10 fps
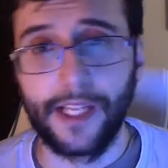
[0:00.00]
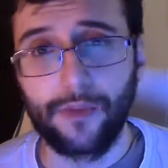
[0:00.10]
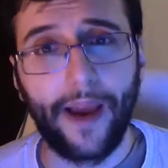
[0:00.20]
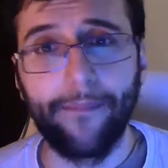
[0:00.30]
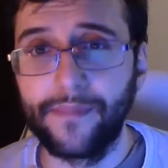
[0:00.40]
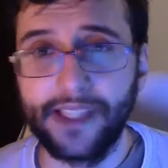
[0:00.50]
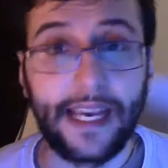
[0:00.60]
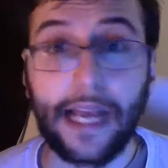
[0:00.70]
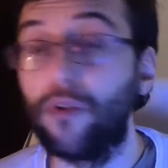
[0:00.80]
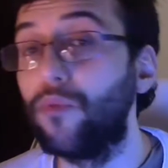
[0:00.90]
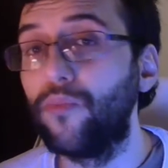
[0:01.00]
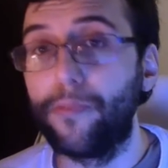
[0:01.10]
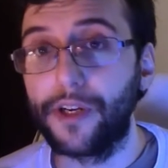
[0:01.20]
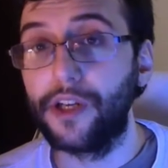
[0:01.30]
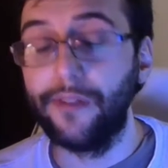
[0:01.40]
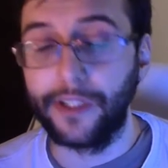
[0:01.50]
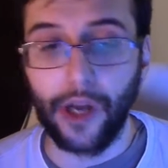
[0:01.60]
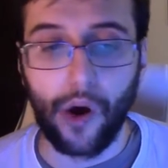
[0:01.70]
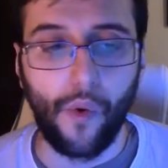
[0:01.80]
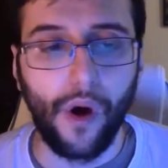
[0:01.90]
That's why I'm saying I don't particularly
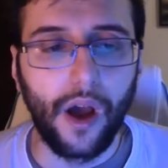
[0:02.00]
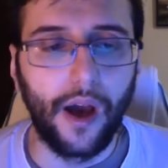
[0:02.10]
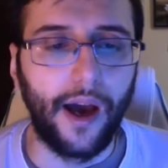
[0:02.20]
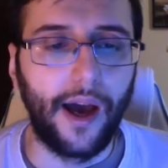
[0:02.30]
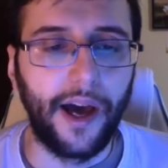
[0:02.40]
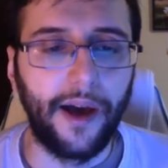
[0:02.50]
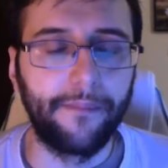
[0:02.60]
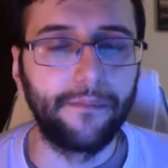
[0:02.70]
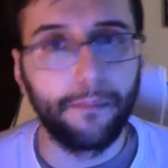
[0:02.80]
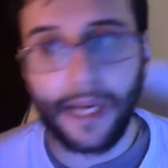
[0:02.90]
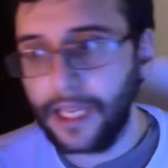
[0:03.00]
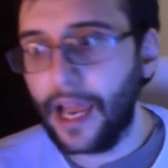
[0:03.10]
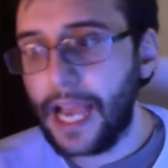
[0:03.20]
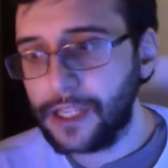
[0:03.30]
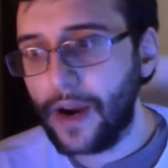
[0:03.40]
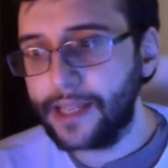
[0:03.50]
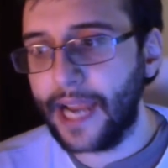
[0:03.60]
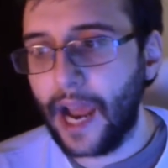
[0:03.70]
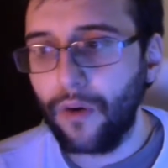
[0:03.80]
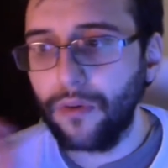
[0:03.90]
know. But as of right
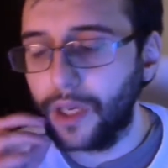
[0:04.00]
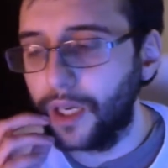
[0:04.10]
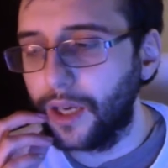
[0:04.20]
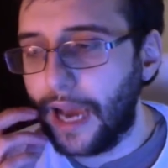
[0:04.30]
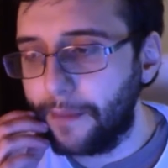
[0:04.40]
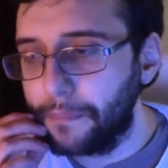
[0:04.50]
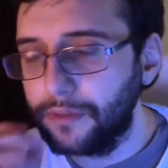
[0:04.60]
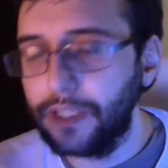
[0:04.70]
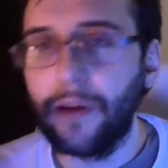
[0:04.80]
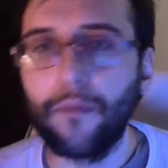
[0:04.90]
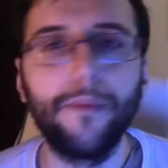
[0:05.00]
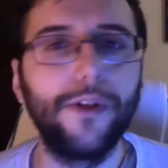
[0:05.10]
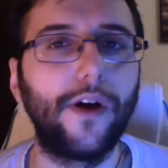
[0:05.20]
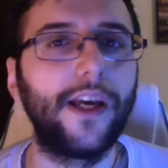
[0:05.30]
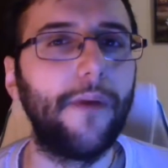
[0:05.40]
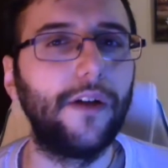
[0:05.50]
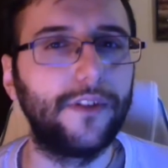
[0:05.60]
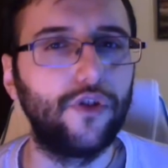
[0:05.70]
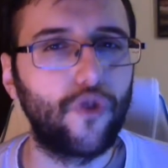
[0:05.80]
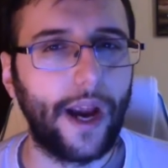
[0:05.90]
now, I believe I'm going to be talking about
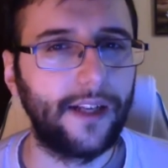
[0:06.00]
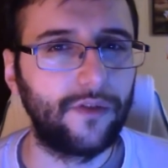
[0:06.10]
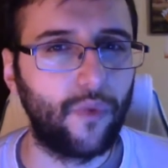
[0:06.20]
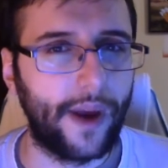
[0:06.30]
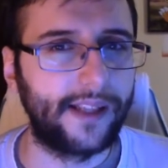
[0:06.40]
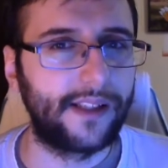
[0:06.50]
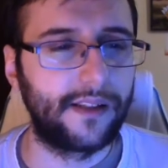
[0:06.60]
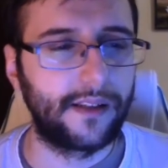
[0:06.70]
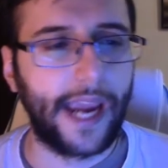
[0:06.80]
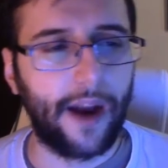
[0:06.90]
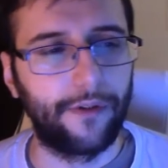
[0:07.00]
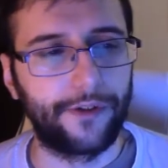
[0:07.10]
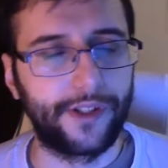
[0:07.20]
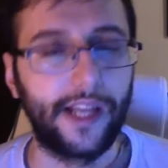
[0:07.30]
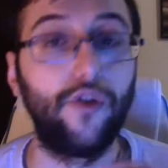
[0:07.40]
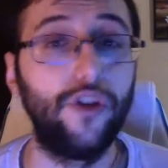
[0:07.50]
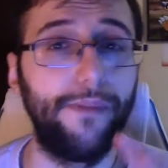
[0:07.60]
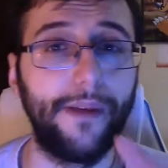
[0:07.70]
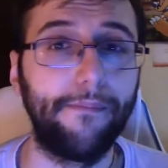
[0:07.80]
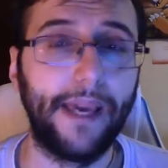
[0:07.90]
the Dragon Quest characters that could
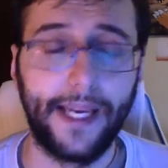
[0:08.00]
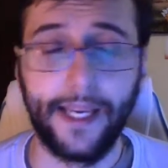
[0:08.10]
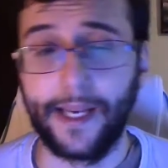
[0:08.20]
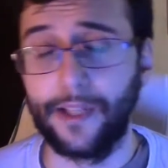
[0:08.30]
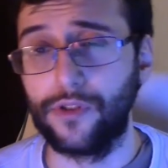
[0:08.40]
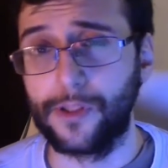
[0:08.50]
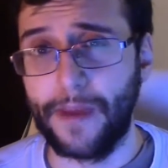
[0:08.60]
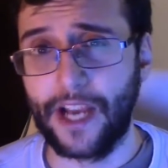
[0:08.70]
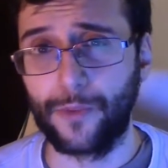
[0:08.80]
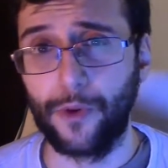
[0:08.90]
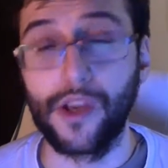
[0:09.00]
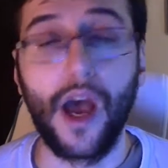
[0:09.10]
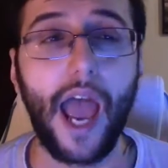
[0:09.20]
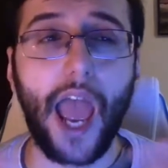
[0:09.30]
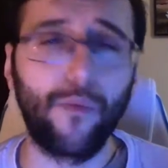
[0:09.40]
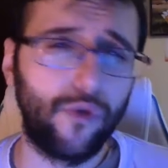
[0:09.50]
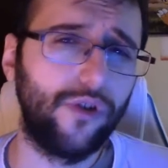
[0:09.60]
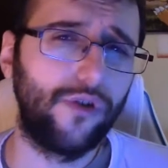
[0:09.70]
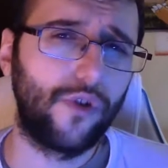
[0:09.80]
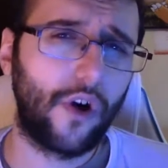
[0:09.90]
be making it into Smash Bros. I
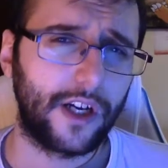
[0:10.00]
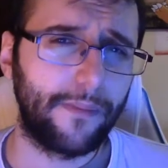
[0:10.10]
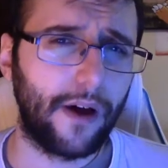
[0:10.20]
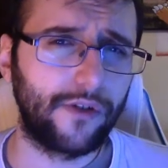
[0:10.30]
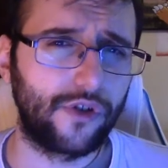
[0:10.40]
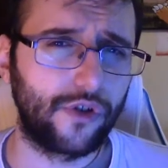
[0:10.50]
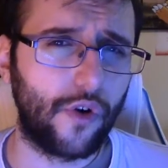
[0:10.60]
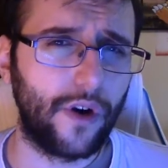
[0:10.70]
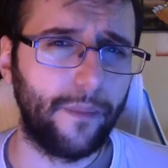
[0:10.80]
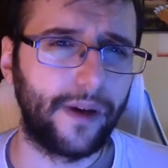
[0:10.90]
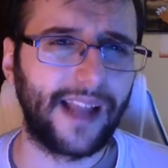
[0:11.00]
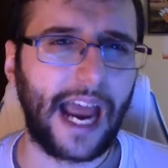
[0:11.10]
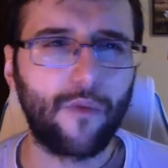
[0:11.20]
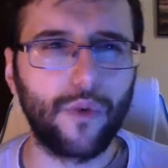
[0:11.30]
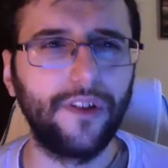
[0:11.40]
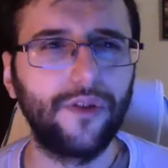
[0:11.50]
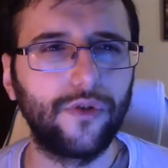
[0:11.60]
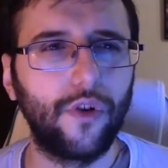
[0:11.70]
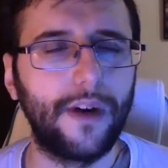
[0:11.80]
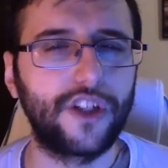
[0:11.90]
would talk about Sora, but I really don't
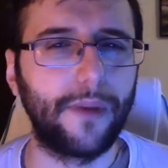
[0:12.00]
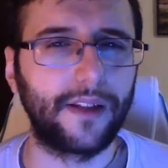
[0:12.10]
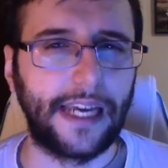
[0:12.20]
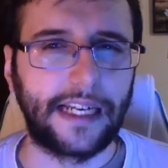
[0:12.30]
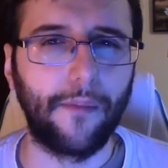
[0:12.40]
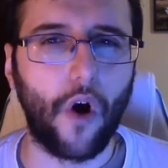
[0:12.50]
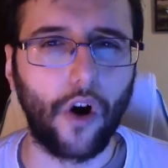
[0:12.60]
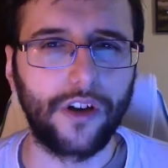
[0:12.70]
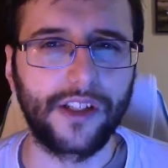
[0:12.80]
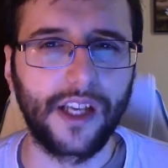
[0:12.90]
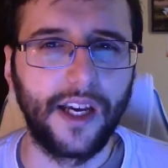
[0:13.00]
know much about Kingdom Hearts.